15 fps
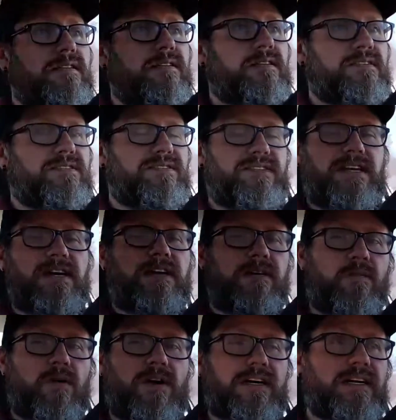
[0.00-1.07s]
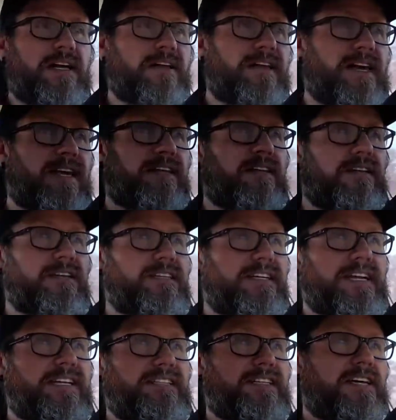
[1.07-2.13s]
Still working on that little
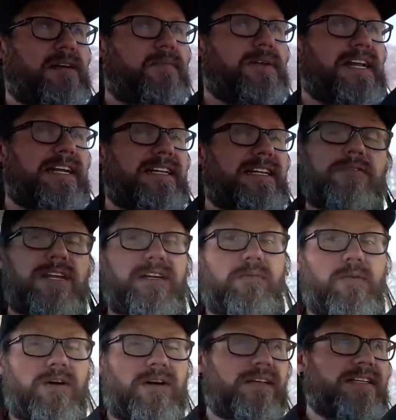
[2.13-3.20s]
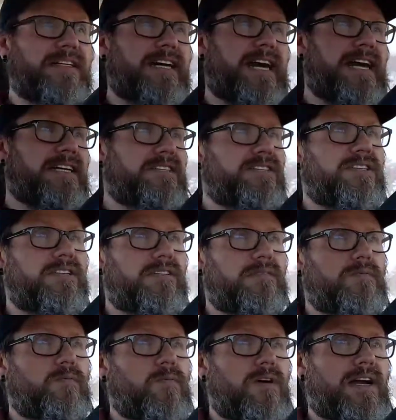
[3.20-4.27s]
detail, but I do need to work on the dash
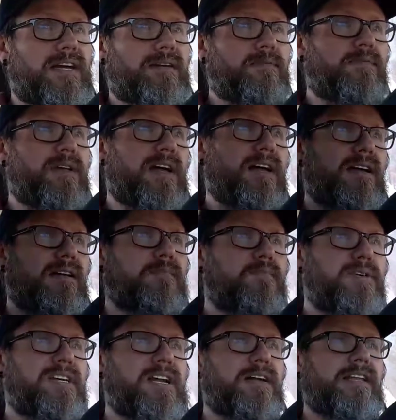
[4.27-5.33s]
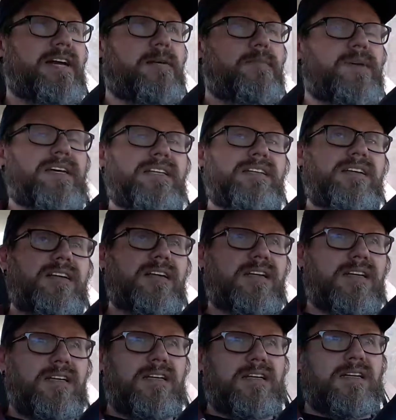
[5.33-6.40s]
where I can uh, put it on there. But
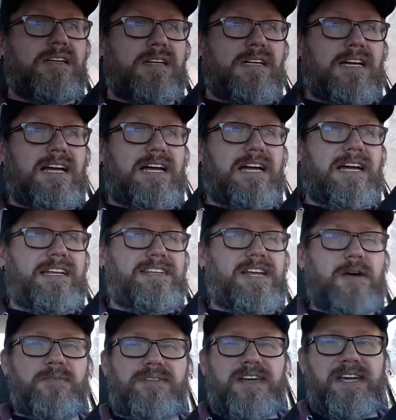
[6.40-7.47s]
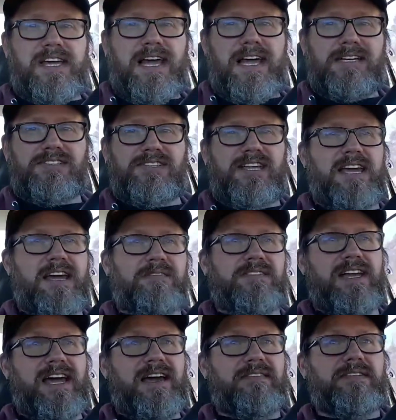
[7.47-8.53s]
I uh, don't think I actually have to
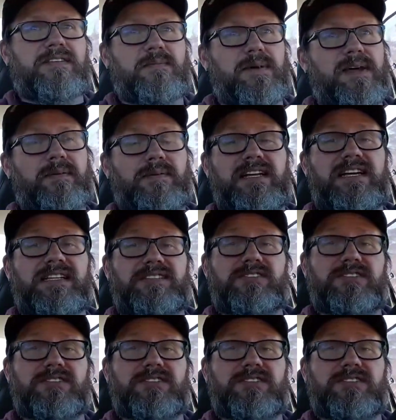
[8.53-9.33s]
have it to be able to actually